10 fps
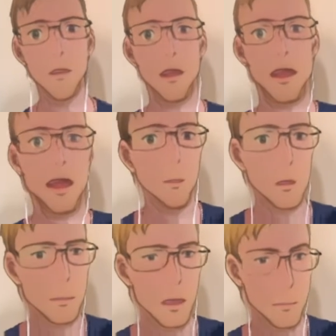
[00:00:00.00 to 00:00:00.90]

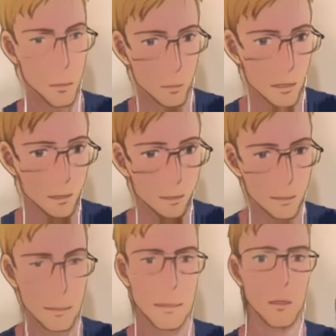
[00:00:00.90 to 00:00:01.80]
what do we have to look at:
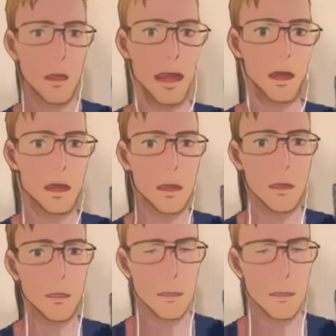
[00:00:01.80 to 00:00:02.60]
the terahashes,